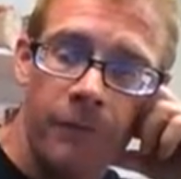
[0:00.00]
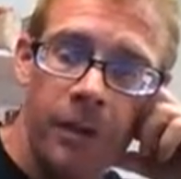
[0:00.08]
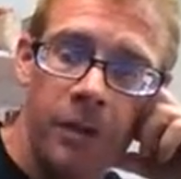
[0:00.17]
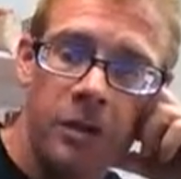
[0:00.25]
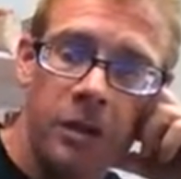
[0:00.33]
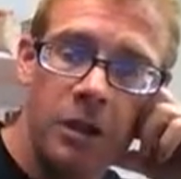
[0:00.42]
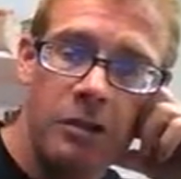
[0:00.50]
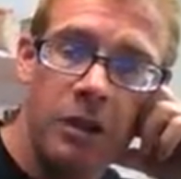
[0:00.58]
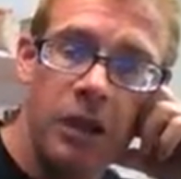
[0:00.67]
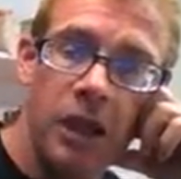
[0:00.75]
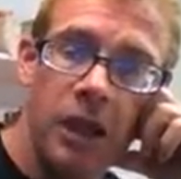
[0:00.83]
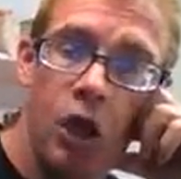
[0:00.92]
It isn't going to
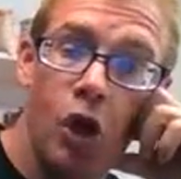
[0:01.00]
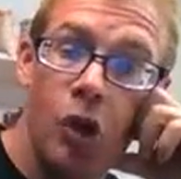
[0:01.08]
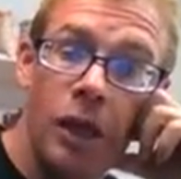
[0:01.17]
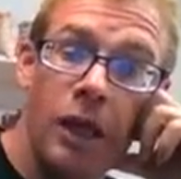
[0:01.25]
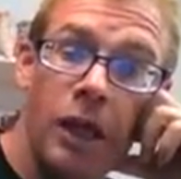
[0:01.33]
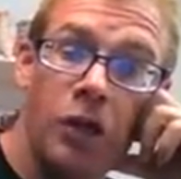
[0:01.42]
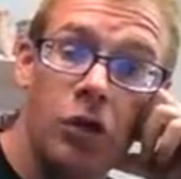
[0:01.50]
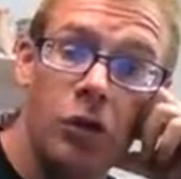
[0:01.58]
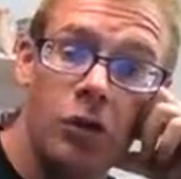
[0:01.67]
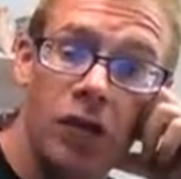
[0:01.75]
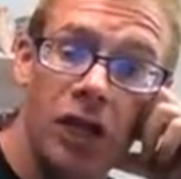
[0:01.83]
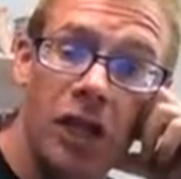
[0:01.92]
be the Hello Kitty
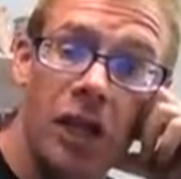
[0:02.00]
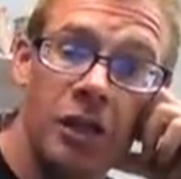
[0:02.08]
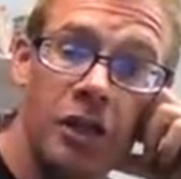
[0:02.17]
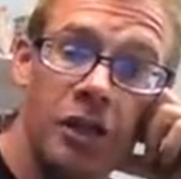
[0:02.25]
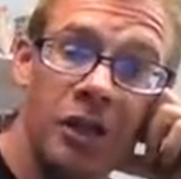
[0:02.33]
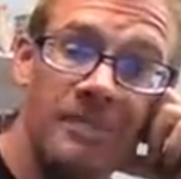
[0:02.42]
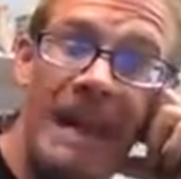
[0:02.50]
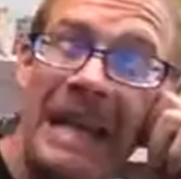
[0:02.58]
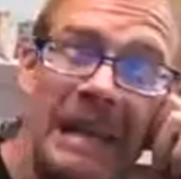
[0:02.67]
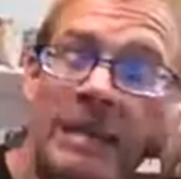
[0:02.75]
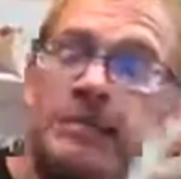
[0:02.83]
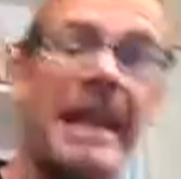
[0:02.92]
girls in Asia spending,